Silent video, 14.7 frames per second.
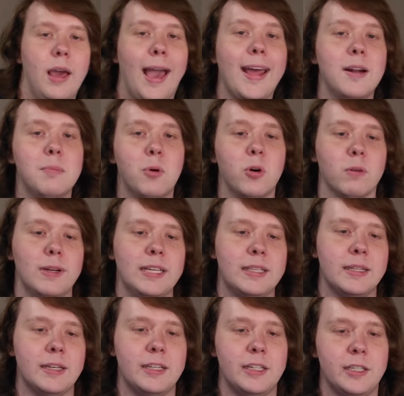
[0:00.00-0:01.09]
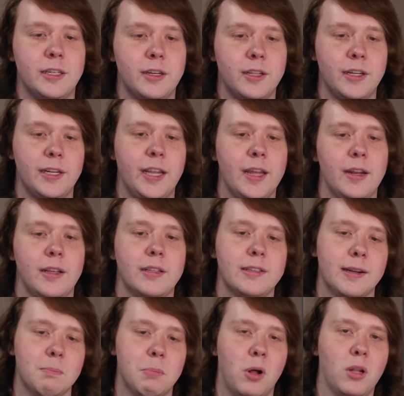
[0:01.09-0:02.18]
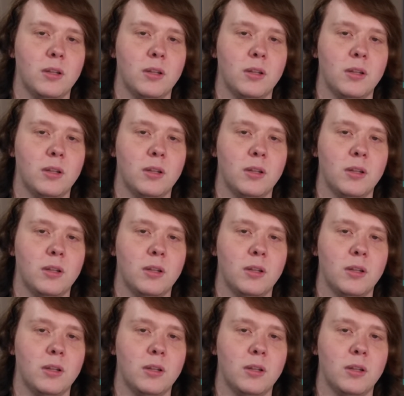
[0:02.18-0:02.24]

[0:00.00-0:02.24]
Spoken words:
And a more recent addition to their kit is their Ball